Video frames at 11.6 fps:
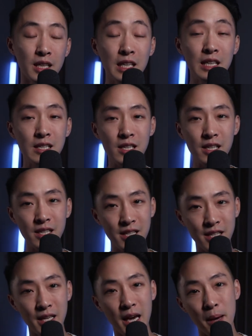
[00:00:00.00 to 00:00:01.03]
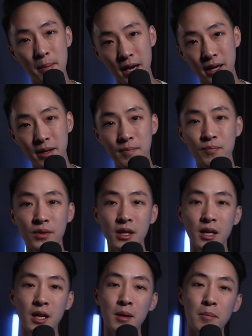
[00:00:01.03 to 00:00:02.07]
E D E M A,
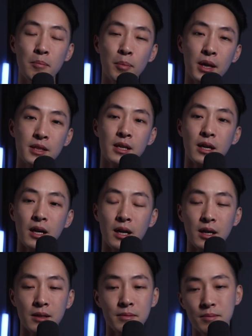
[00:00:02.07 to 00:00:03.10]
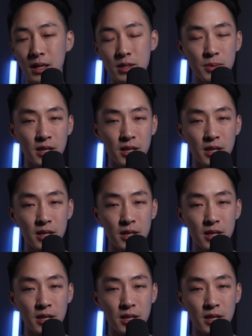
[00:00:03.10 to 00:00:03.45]
but uh, that's